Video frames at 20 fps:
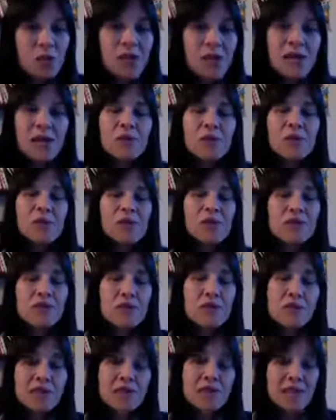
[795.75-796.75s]
So we get rid
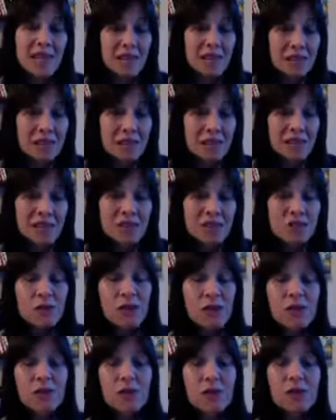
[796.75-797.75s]
of negative
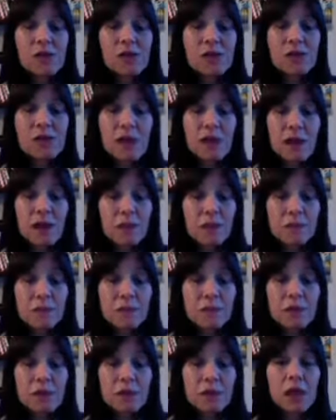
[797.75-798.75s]
beliefs. We get rid
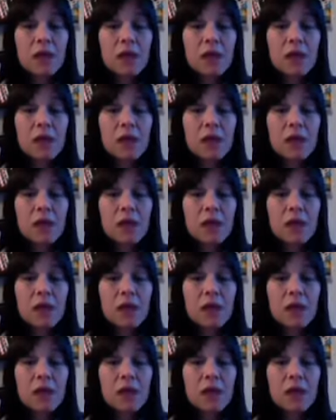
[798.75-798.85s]
of